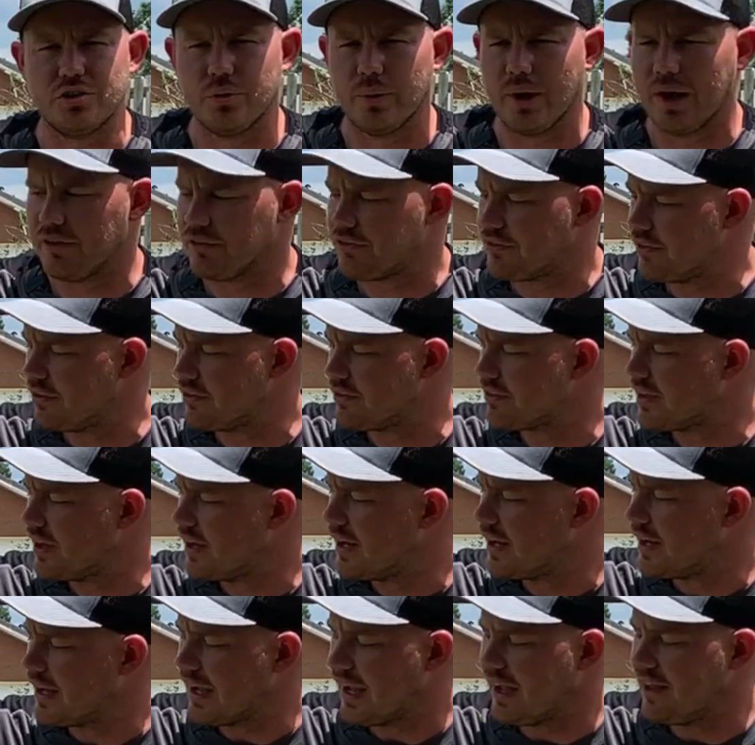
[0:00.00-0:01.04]
ounces,
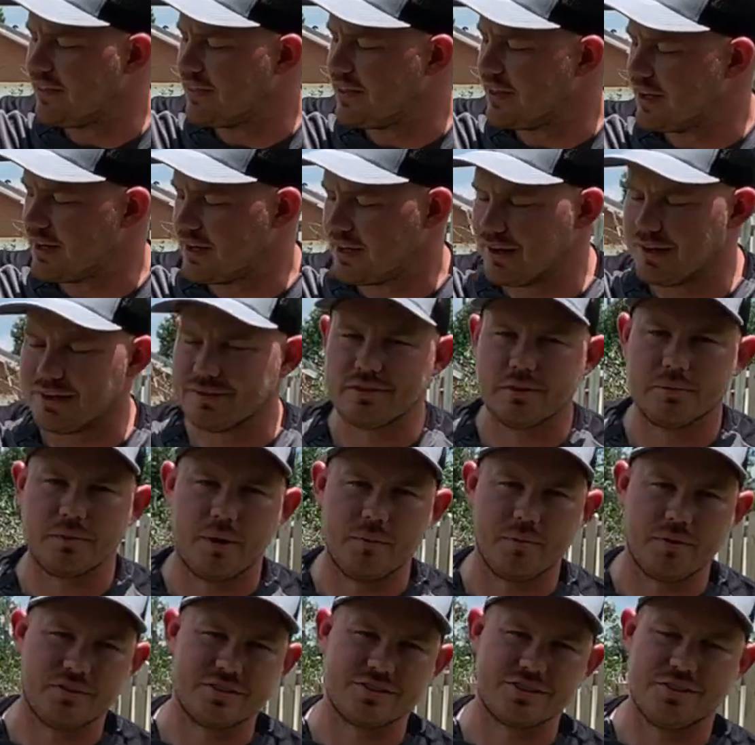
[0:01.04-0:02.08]
and then
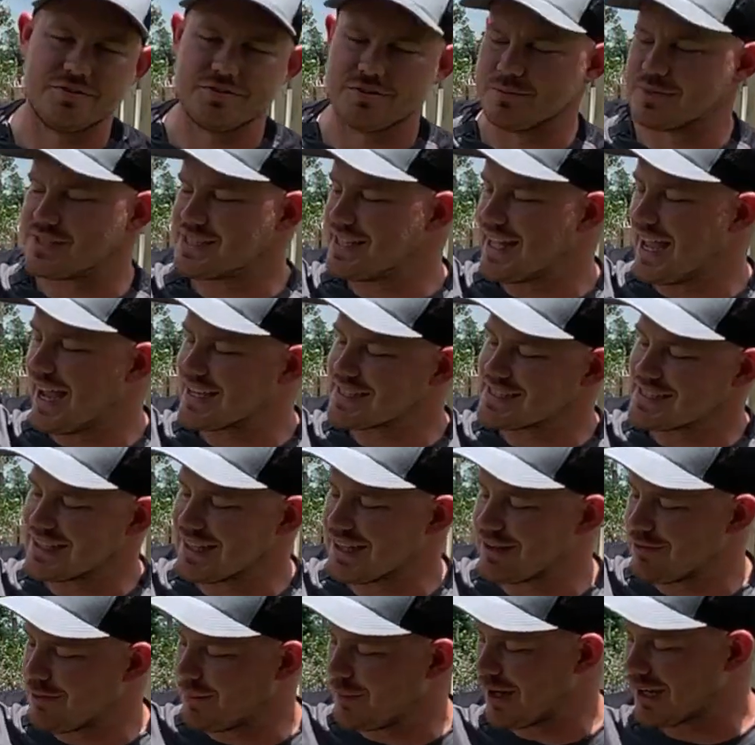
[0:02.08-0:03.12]
sometimes I stuff some snacks in
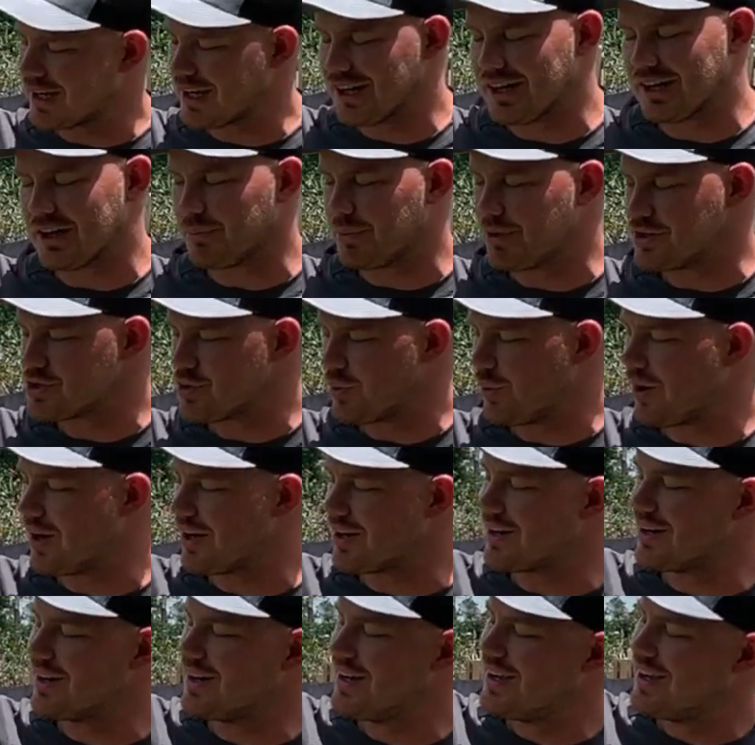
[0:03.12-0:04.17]
there if I'm not carrying a bunch of
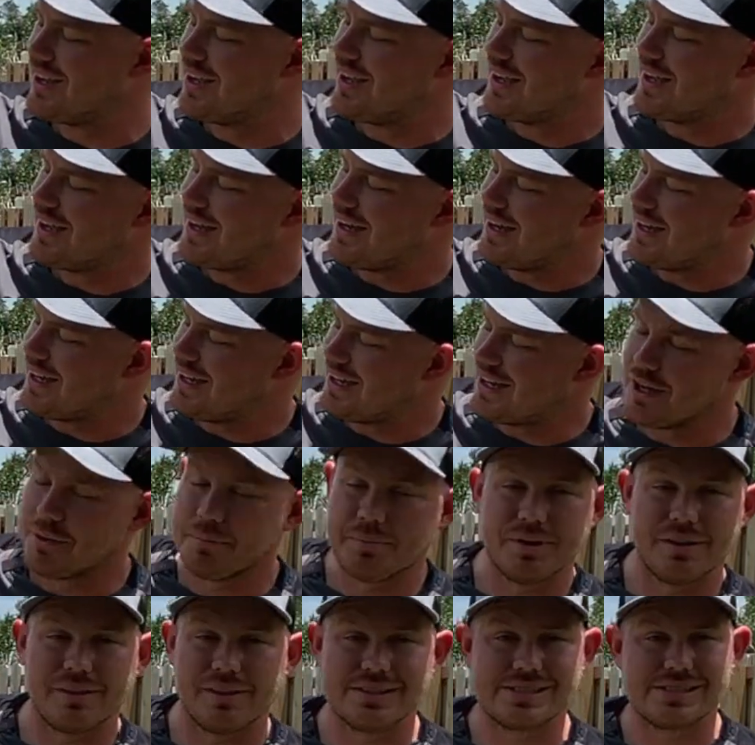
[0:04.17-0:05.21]
water.
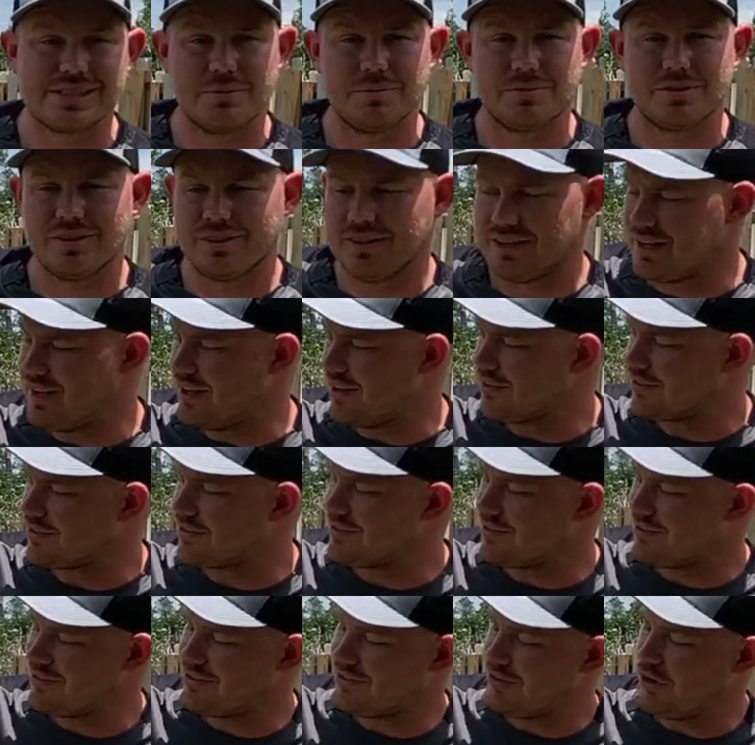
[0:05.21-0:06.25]
But let's give it to the
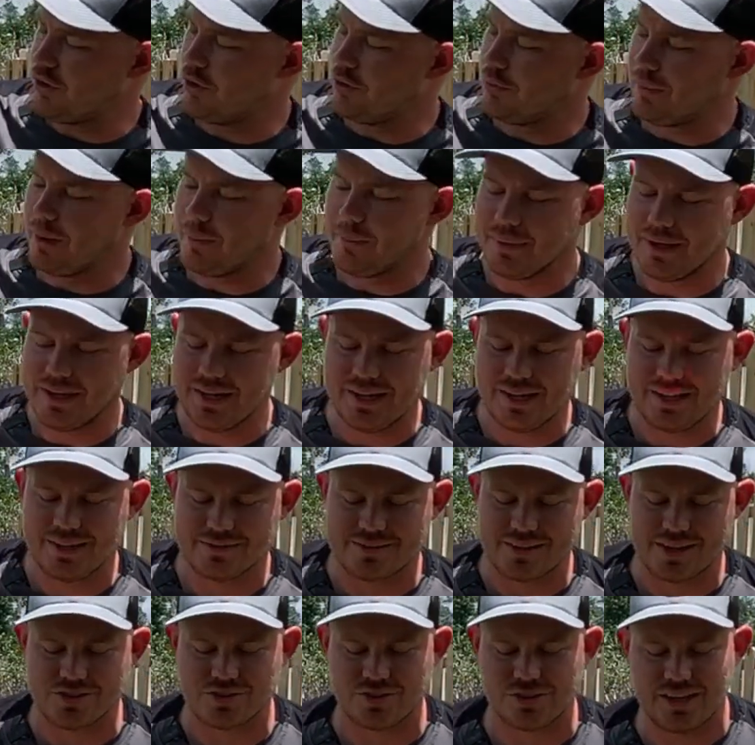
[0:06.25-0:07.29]
discs. So my mini
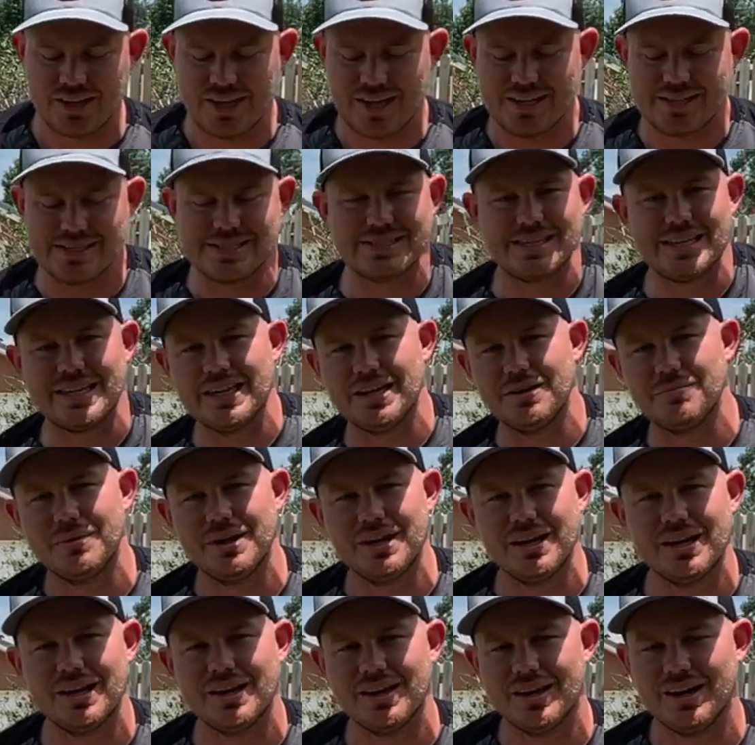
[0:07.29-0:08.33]
is actually a Zing
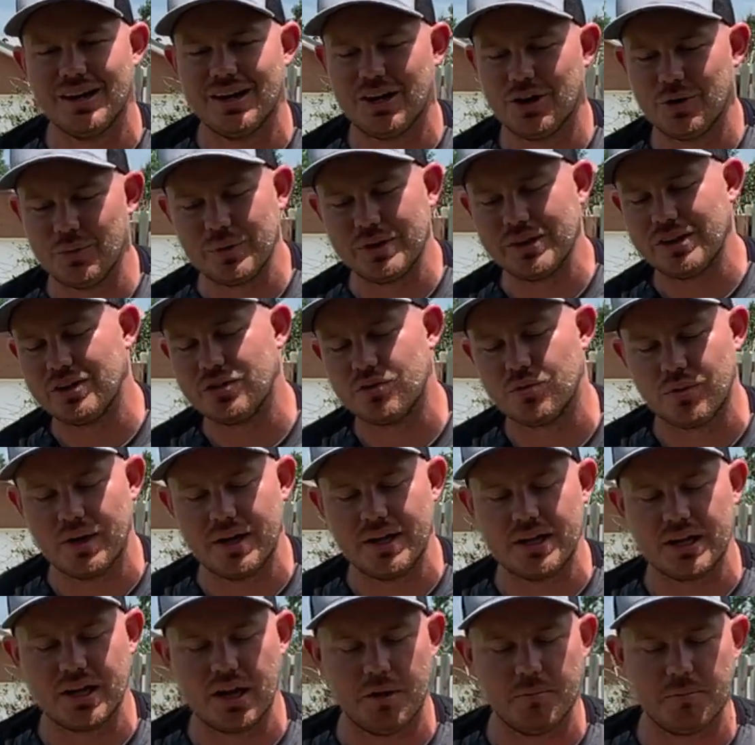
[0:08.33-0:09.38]
Mini, a really
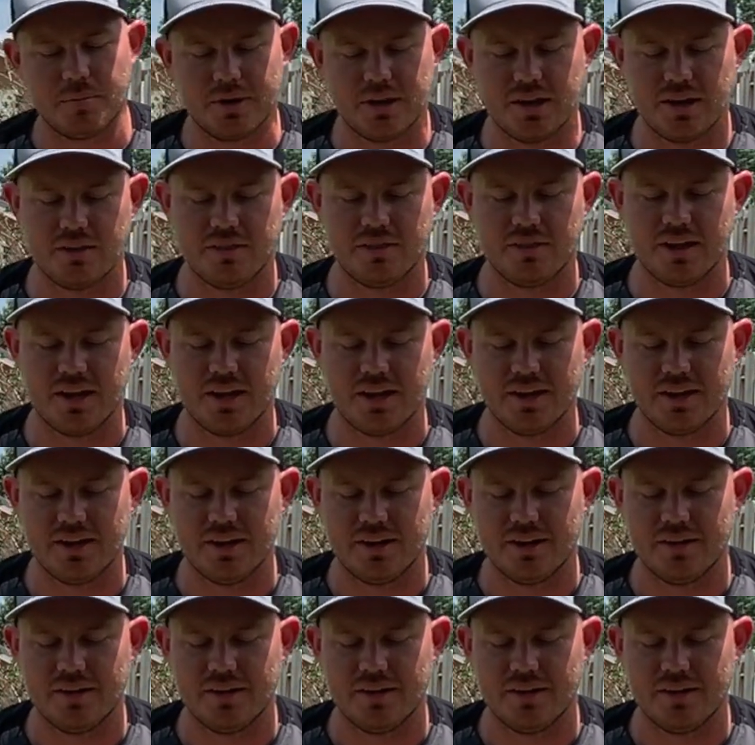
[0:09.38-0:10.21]
great company. They